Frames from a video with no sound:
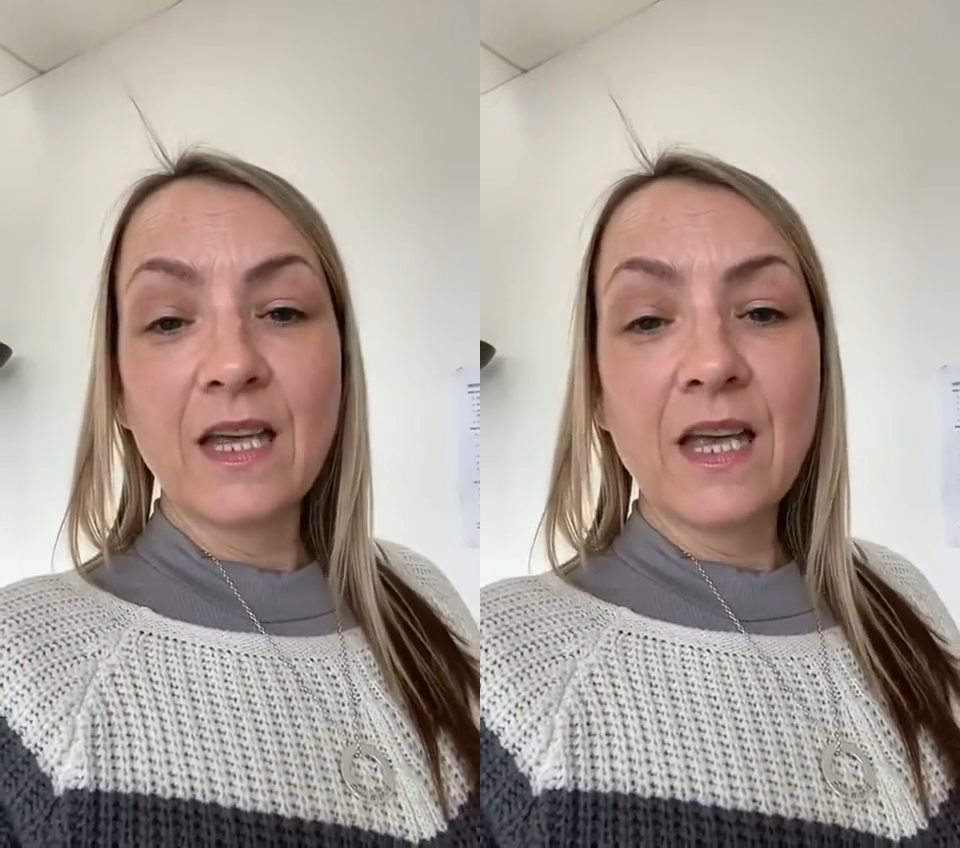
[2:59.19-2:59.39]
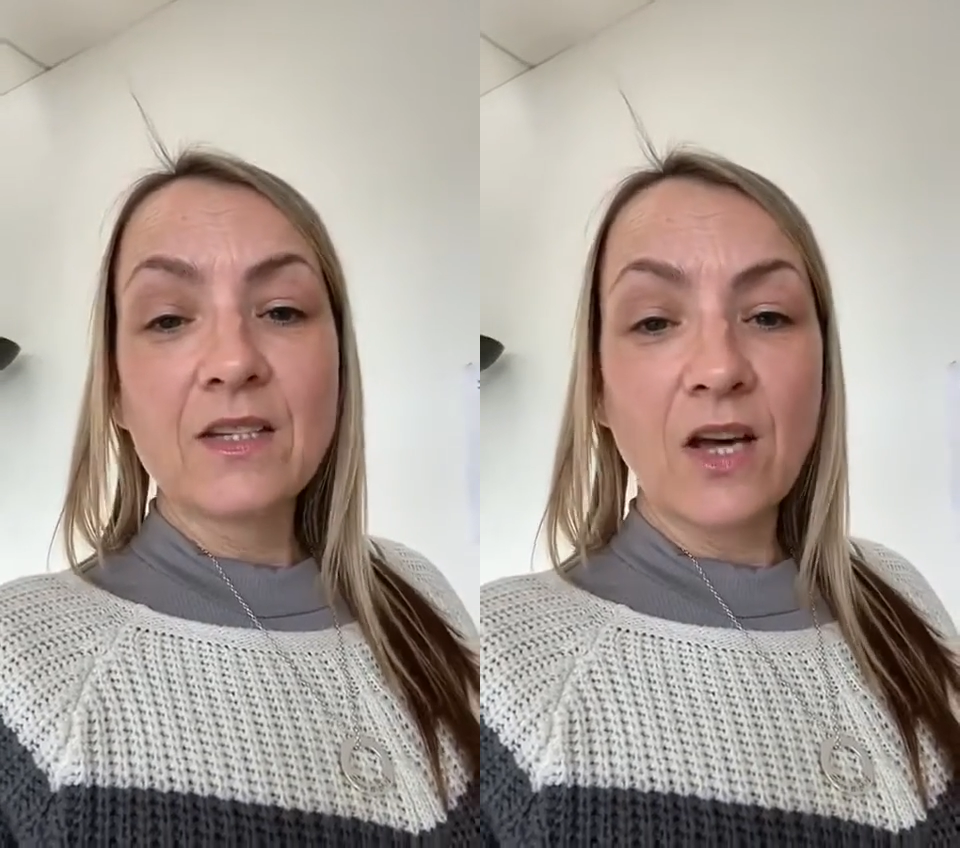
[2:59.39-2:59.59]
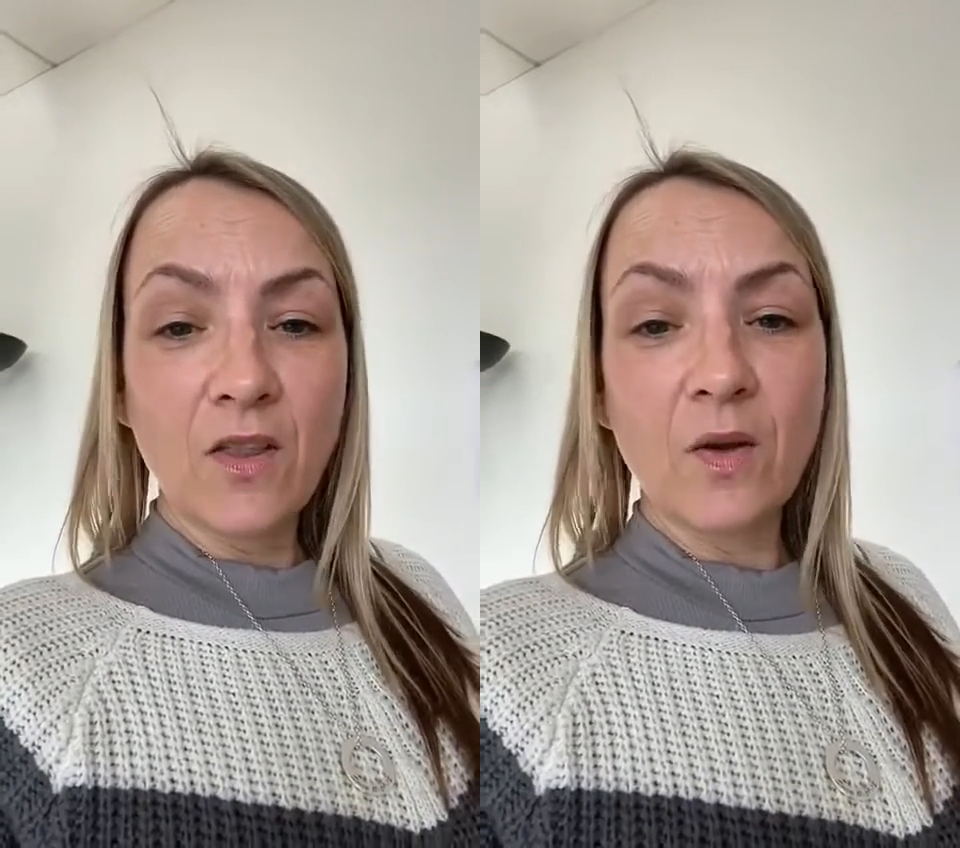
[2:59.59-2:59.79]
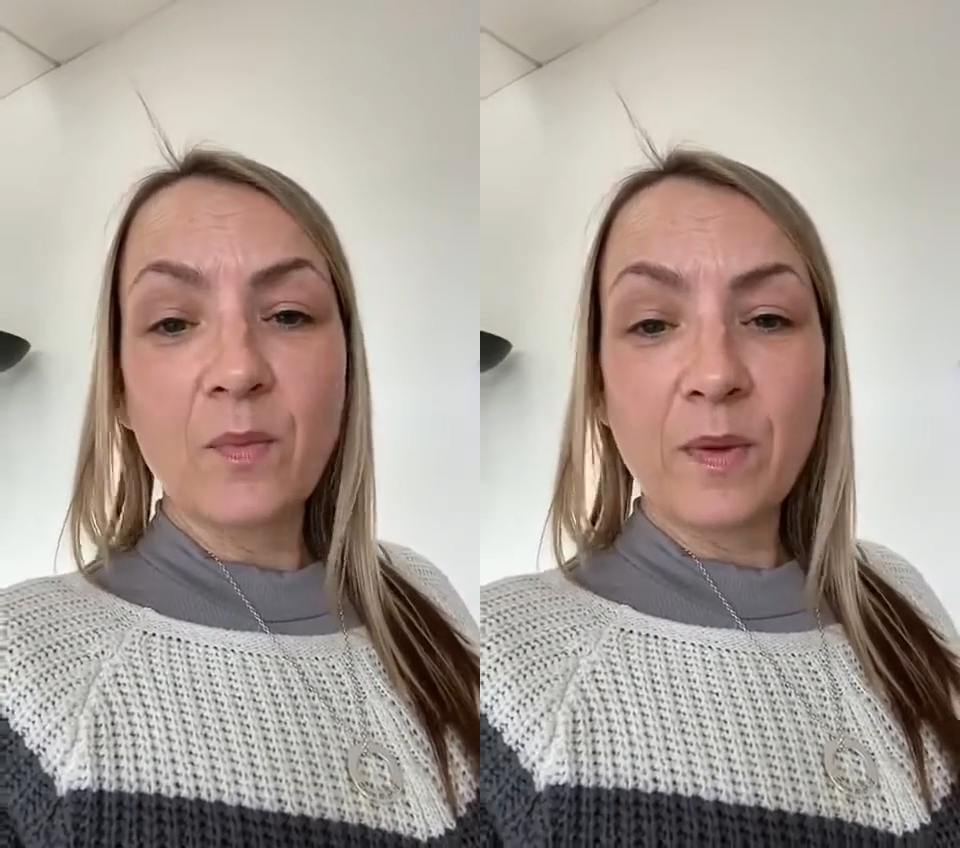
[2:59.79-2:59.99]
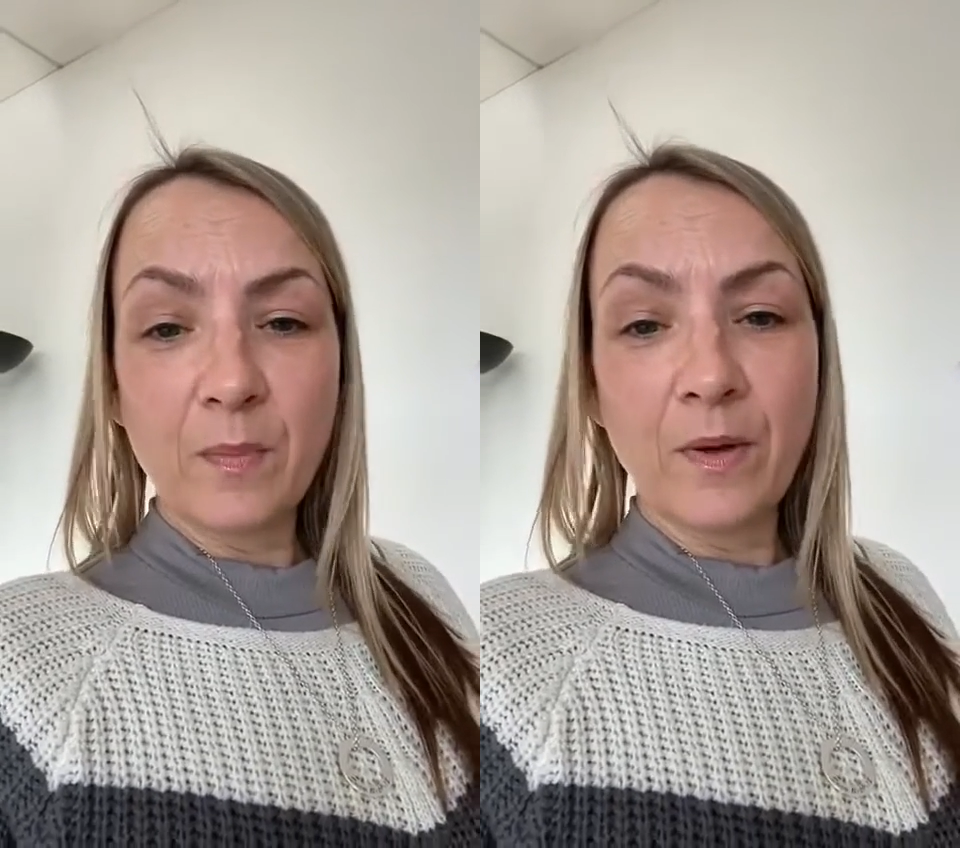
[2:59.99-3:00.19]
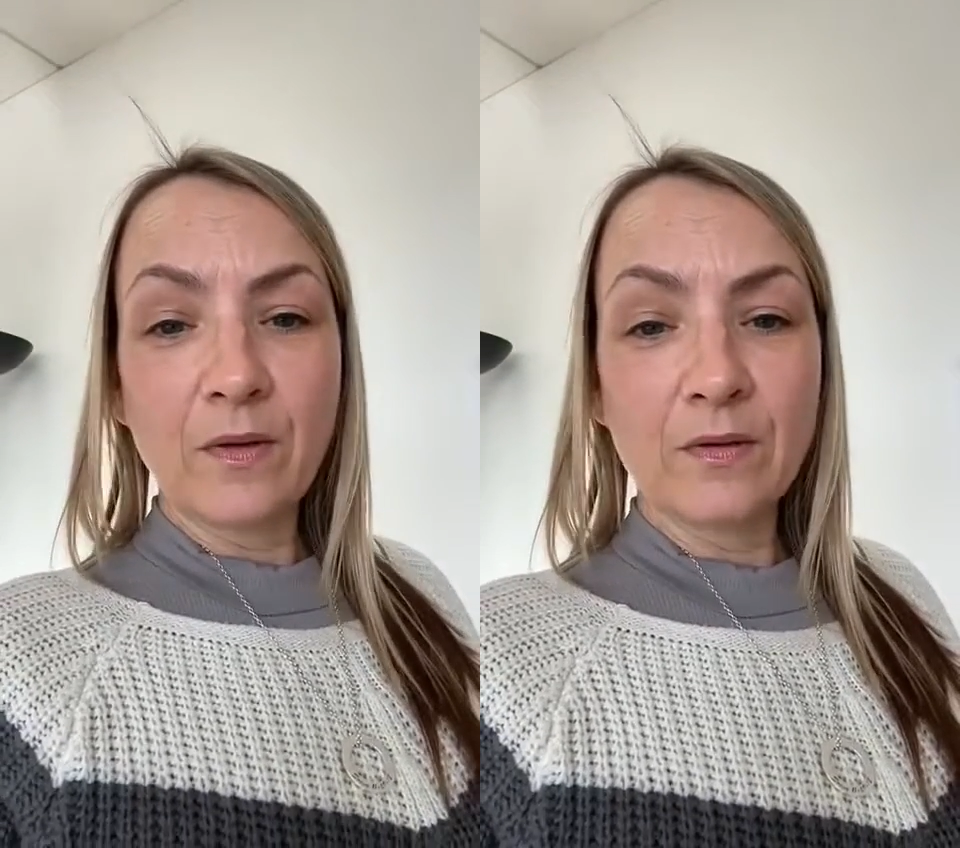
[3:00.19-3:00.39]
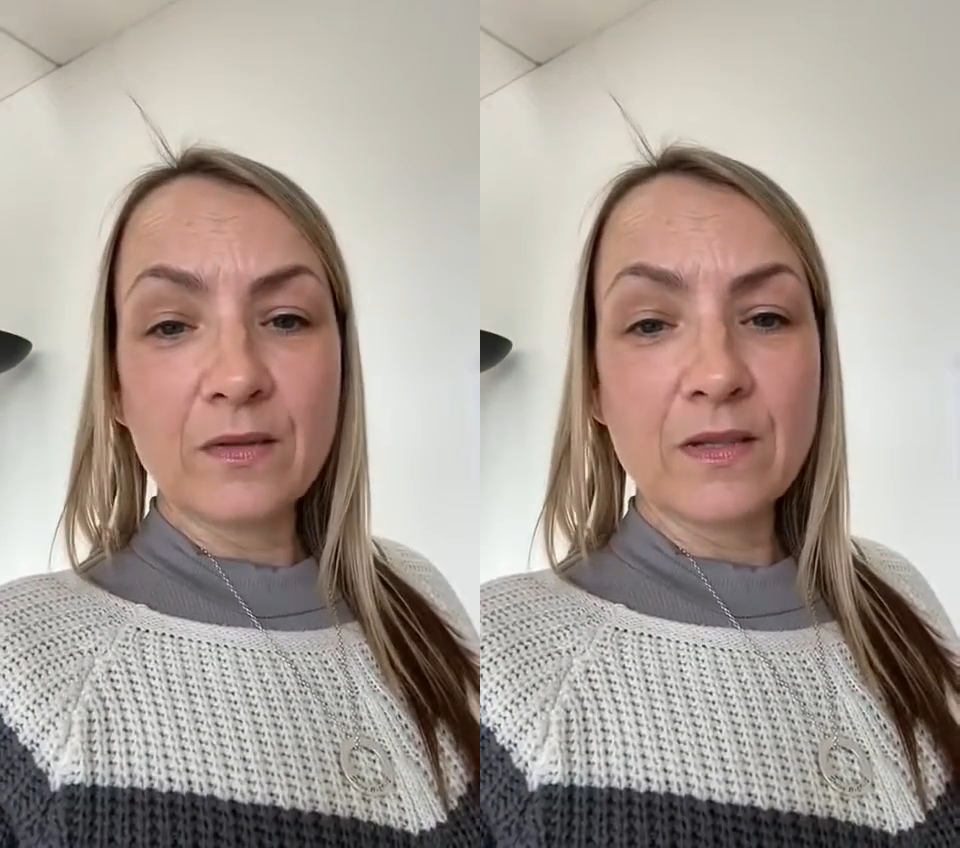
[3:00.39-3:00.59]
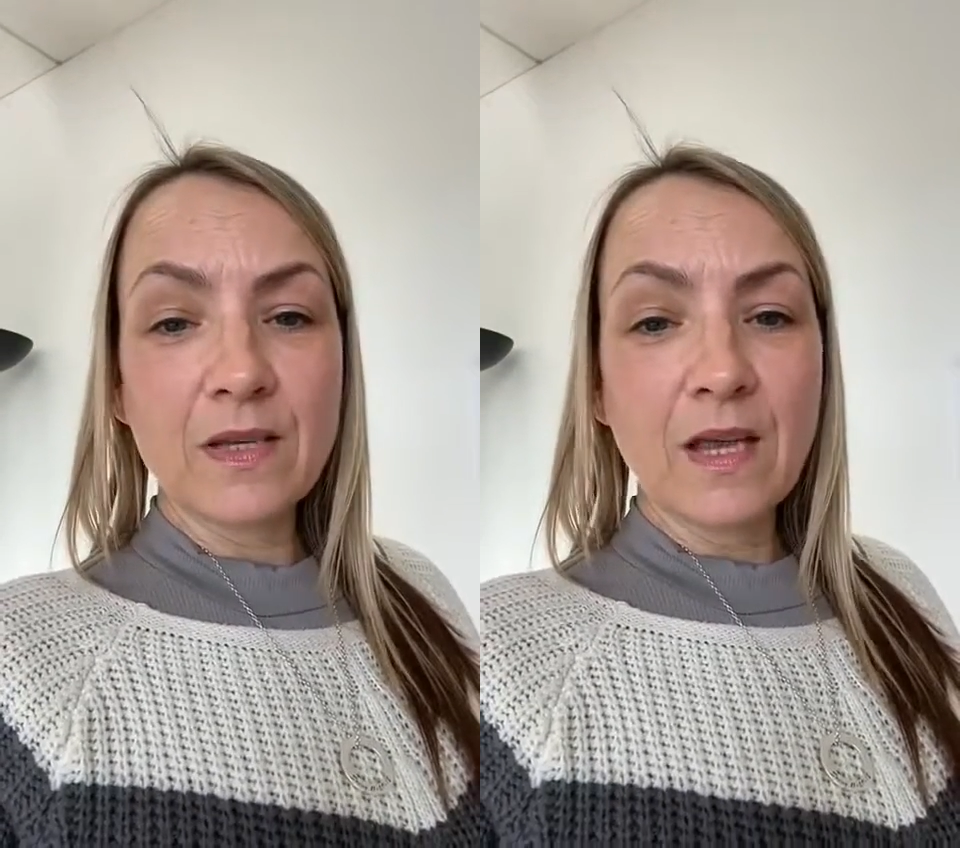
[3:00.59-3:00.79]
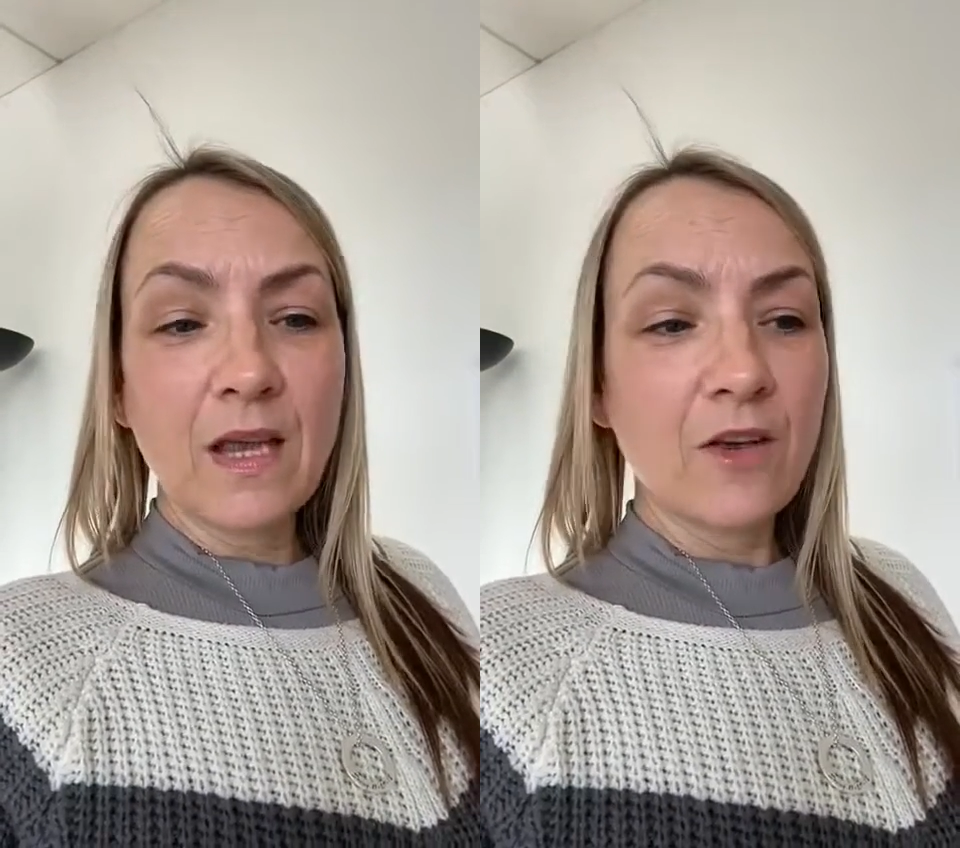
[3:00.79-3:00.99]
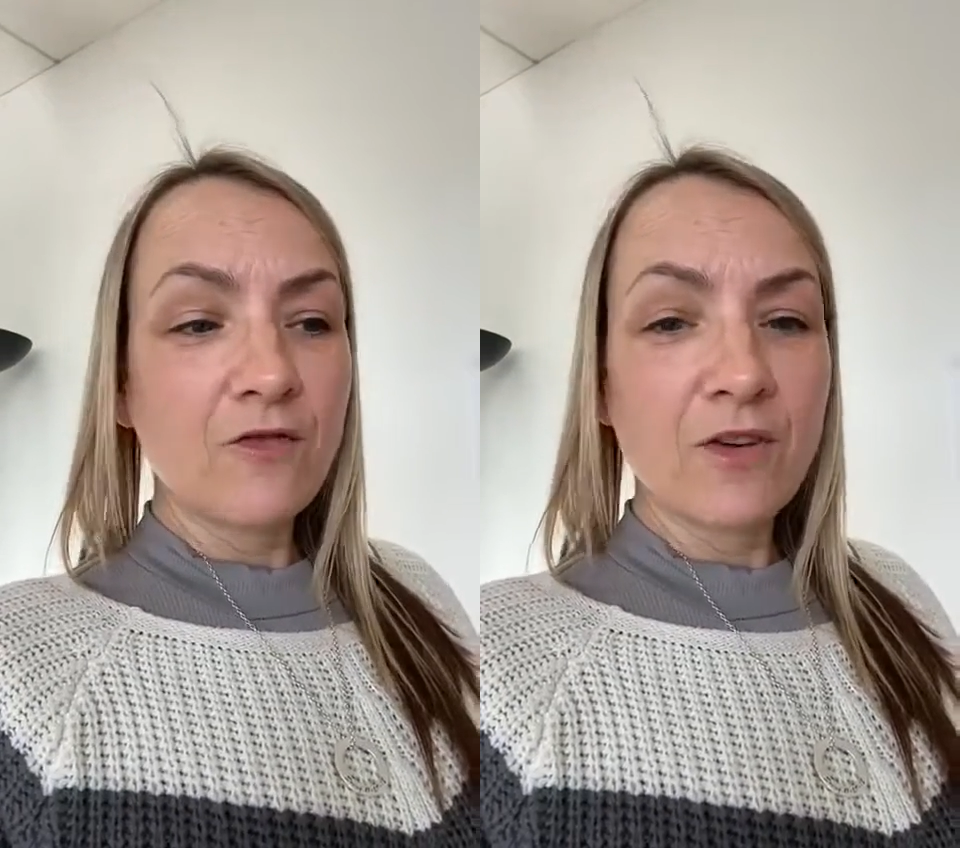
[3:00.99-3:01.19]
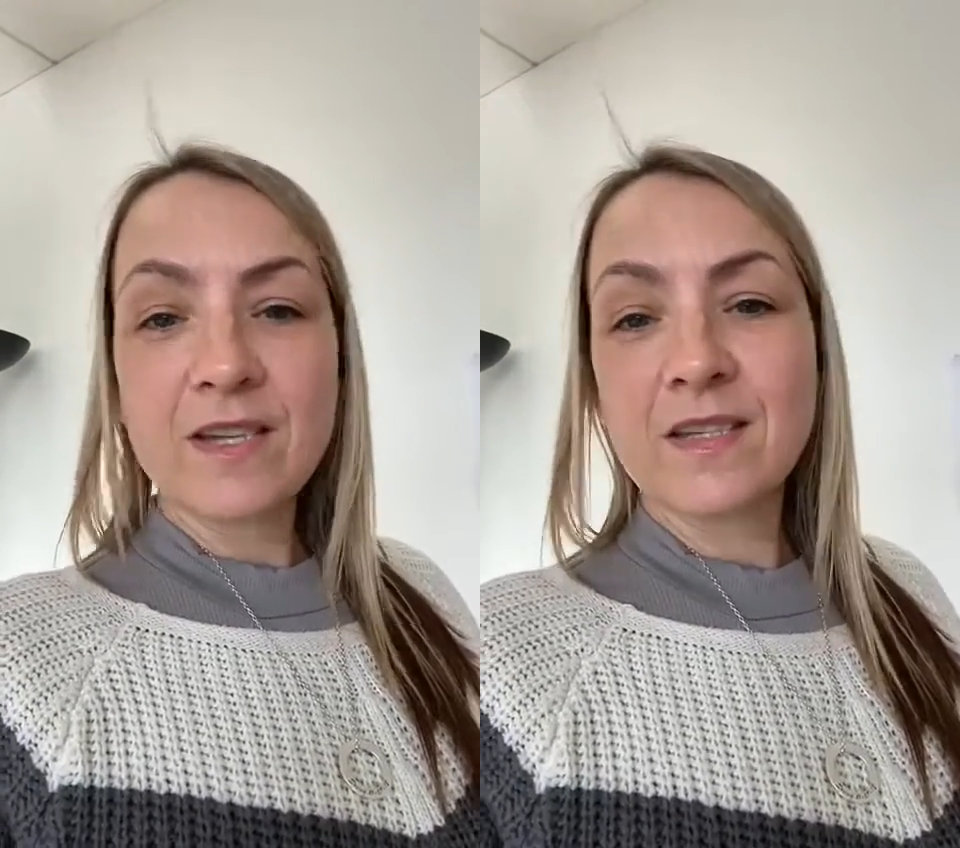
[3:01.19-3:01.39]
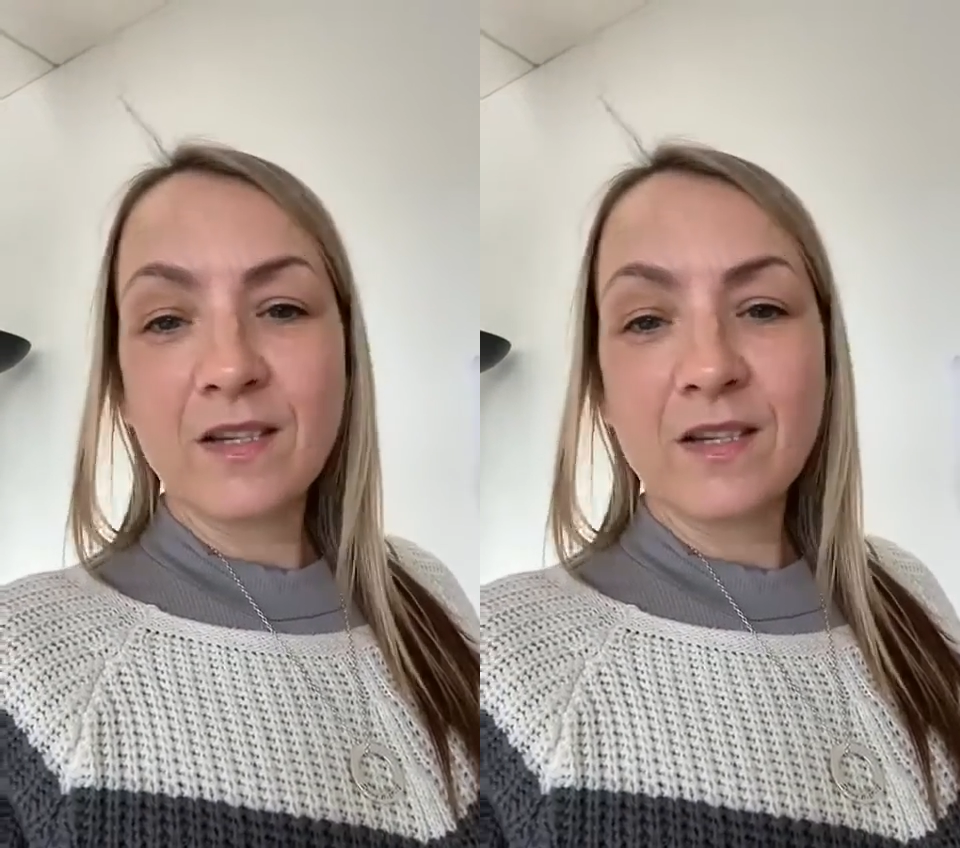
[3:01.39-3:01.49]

to other people's risk